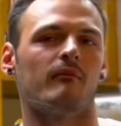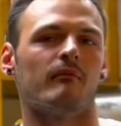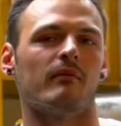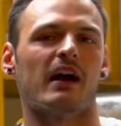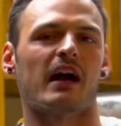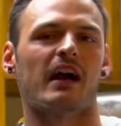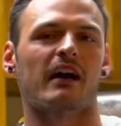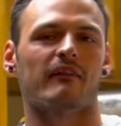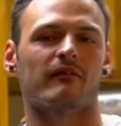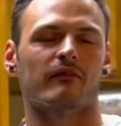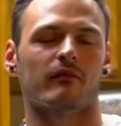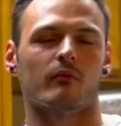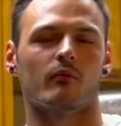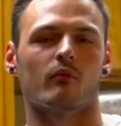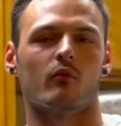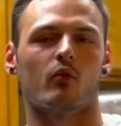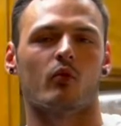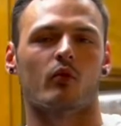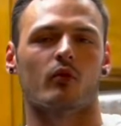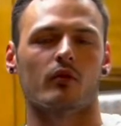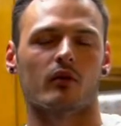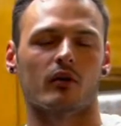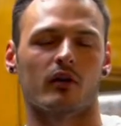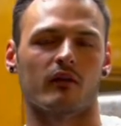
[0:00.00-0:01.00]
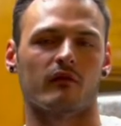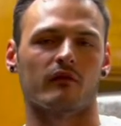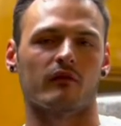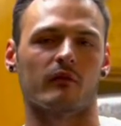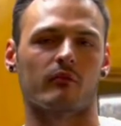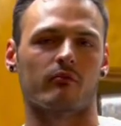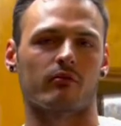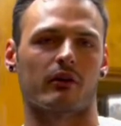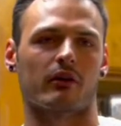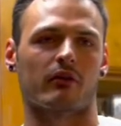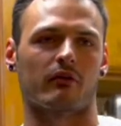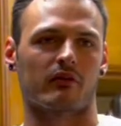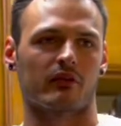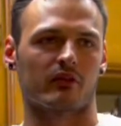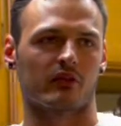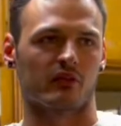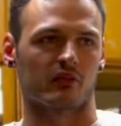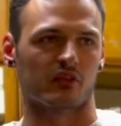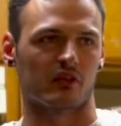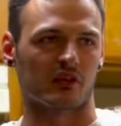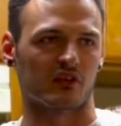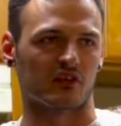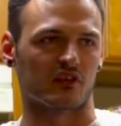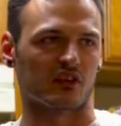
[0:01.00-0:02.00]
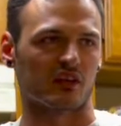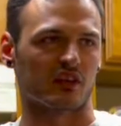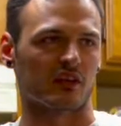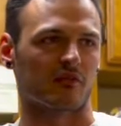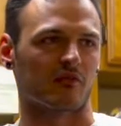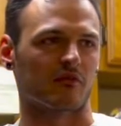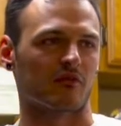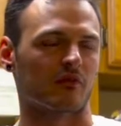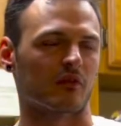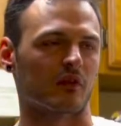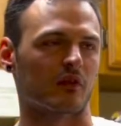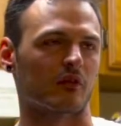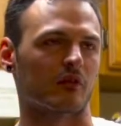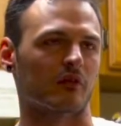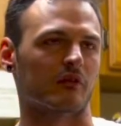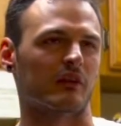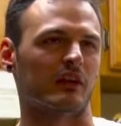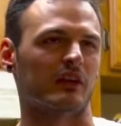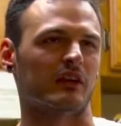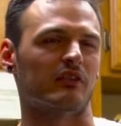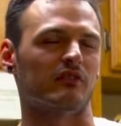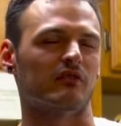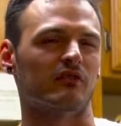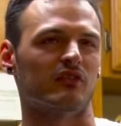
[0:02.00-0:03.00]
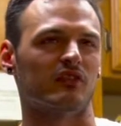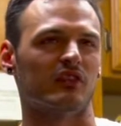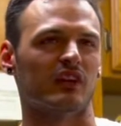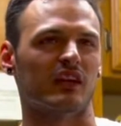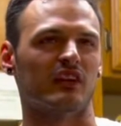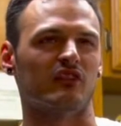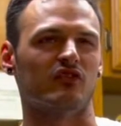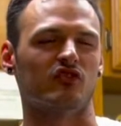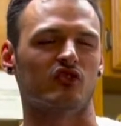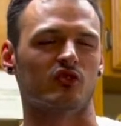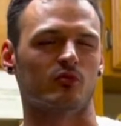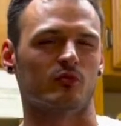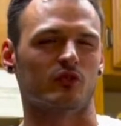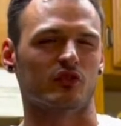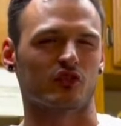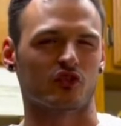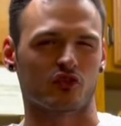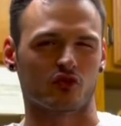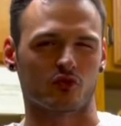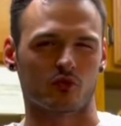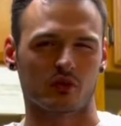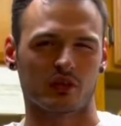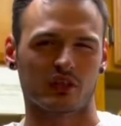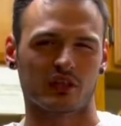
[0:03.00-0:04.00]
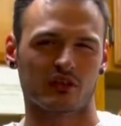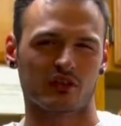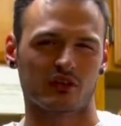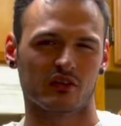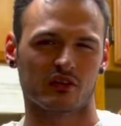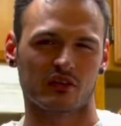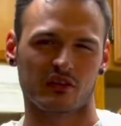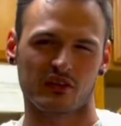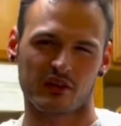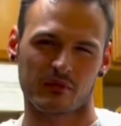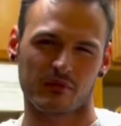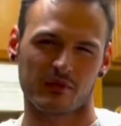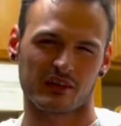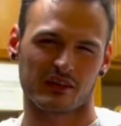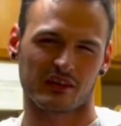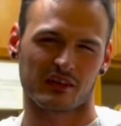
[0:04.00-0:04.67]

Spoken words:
back for more of the brownie instead of feeling like you just ate so much sweets. Does that make